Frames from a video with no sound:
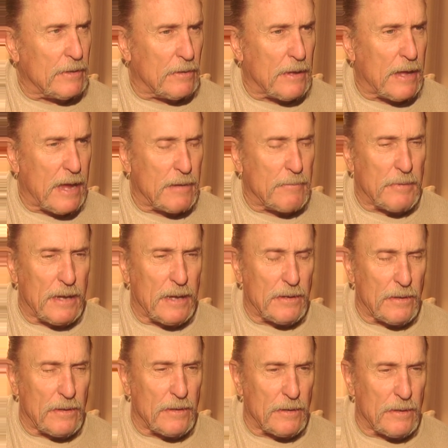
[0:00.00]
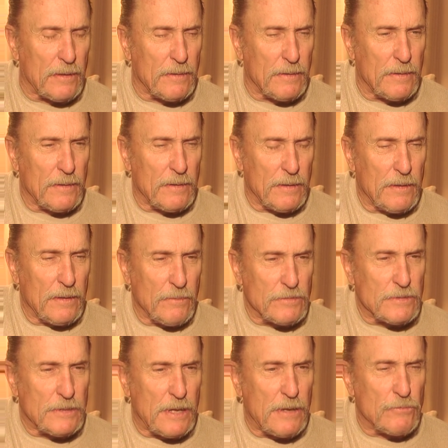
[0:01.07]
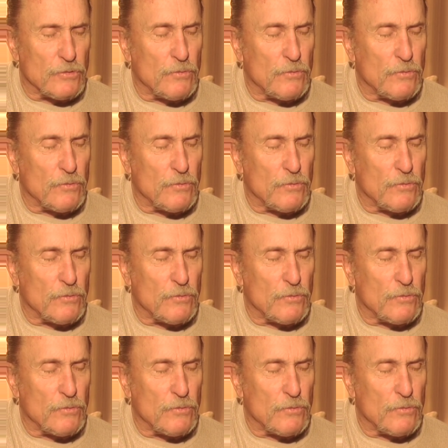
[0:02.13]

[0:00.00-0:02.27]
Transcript: handmade, and it was a